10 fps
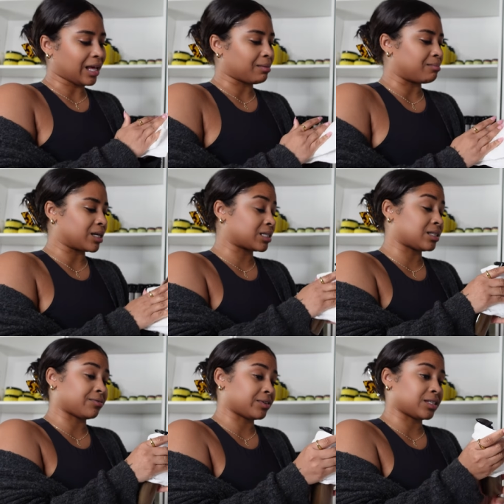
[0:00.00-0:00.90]
like mix
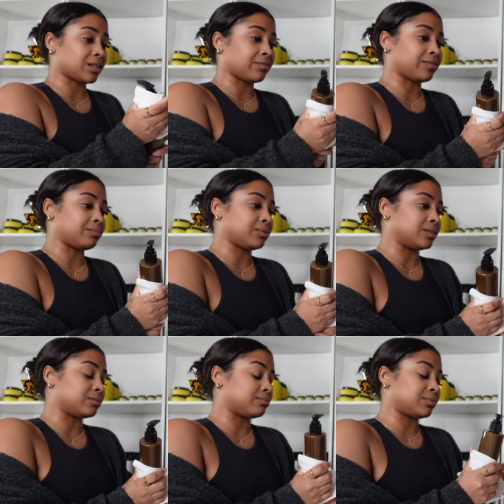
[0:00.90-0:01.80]
different stuff and
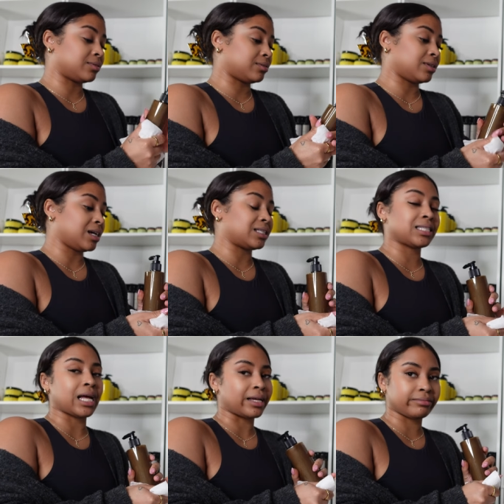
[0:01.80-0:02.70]
put, it's
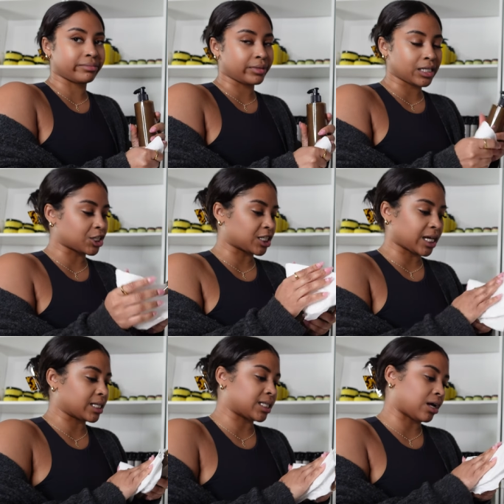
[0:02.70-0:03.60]
not, let's just
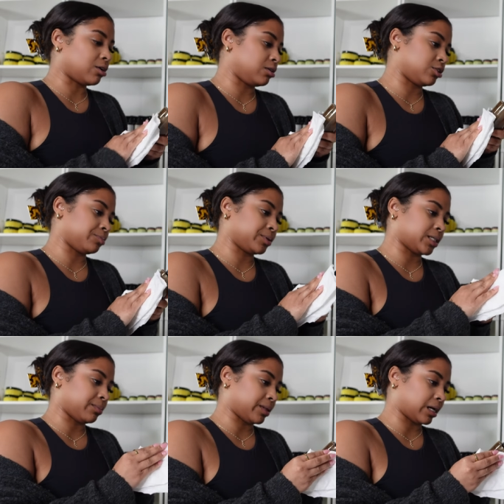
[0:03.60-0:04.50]
say it's not
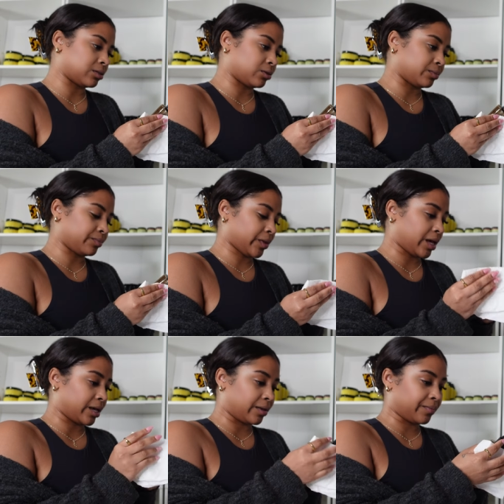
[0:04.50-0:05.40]
100% black soap.
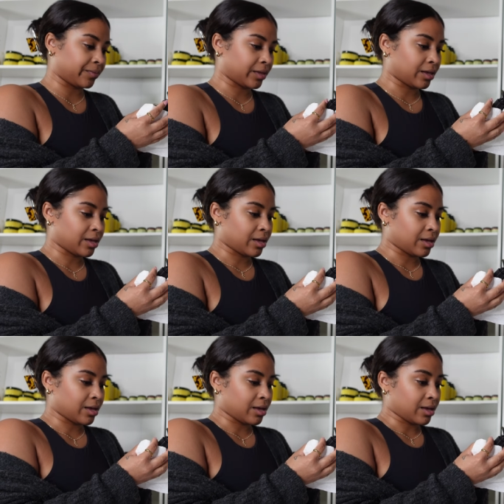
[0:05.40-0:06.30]
And
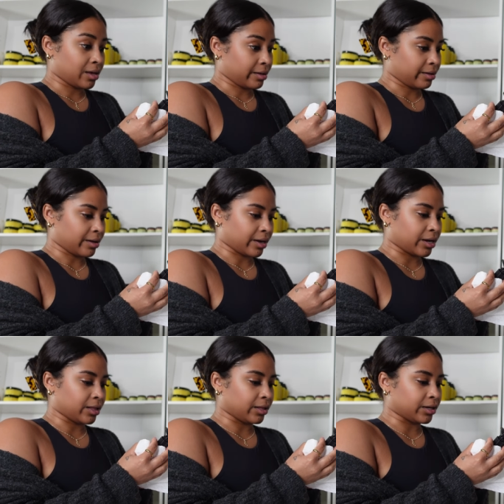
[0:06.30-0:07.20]
I
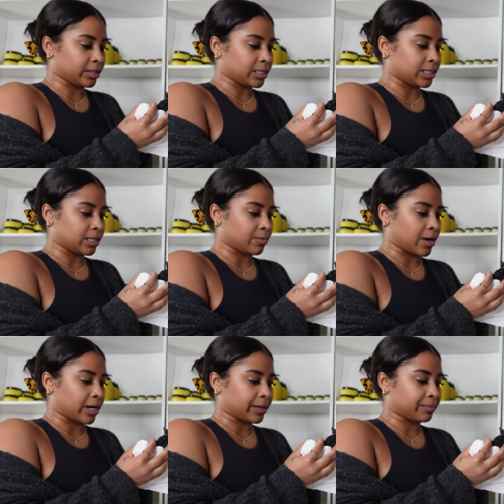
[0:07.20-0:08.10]
clearly seen
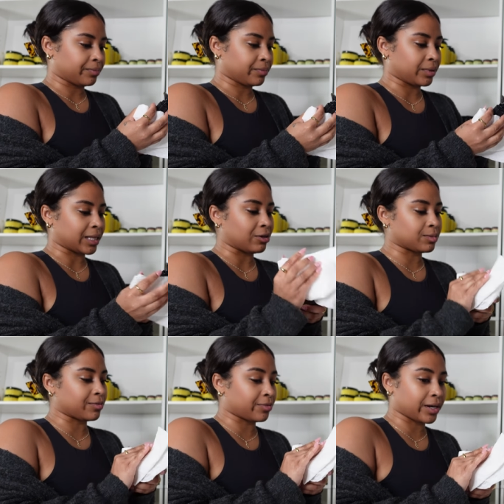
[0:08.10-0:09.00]
why, but that was
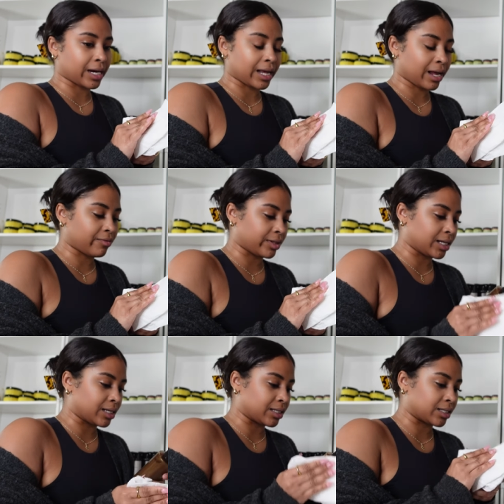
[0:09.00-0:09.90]
before I got
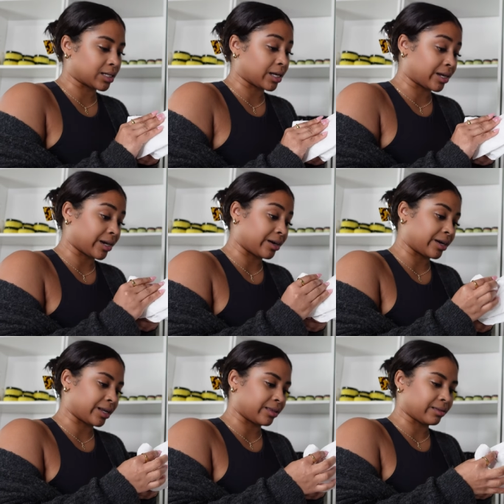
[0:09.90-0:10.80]
heavily into skincare
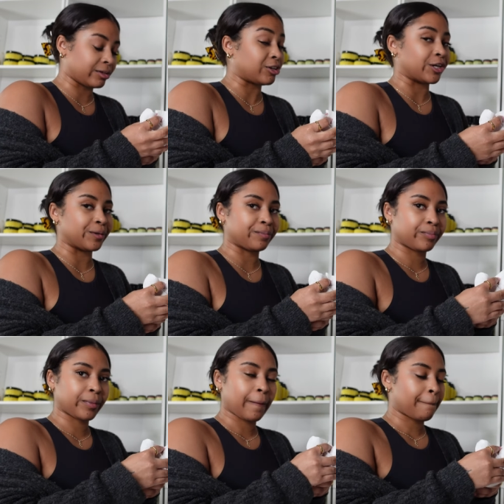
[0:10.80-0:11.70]
and, you know,
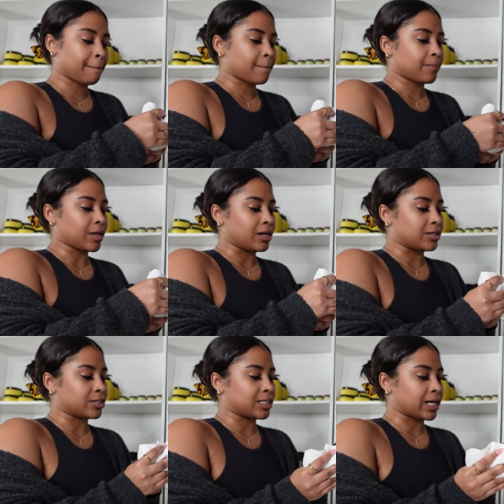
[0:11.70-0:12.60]

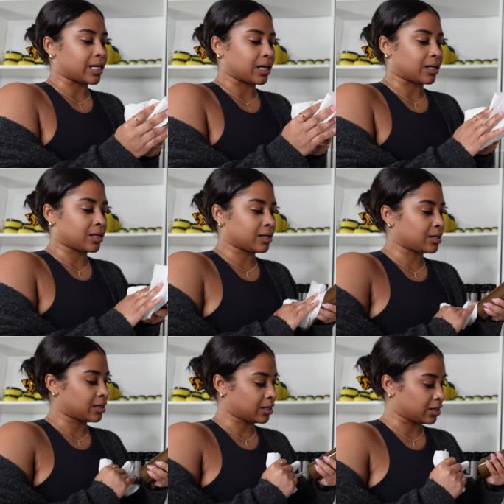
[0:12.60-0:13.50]
understanding
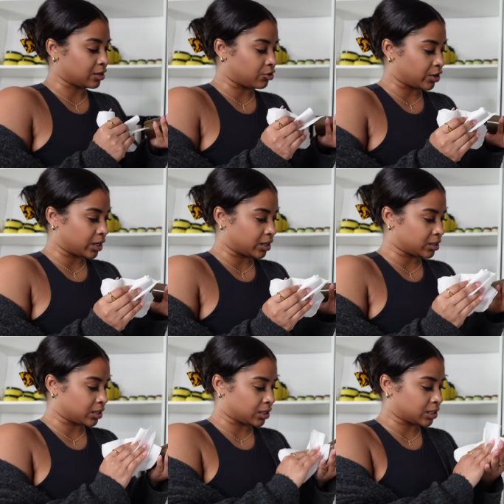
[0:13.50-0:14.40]

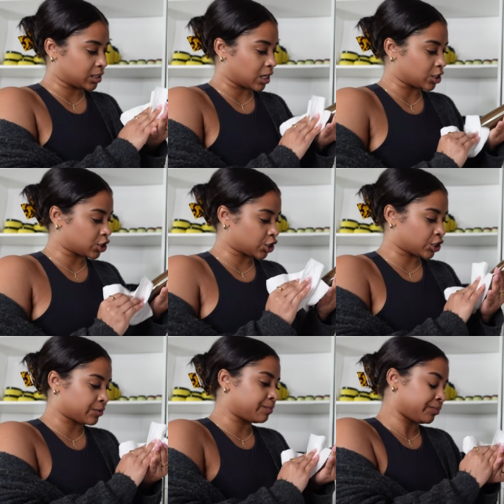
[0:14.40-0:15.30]
ingredients and such.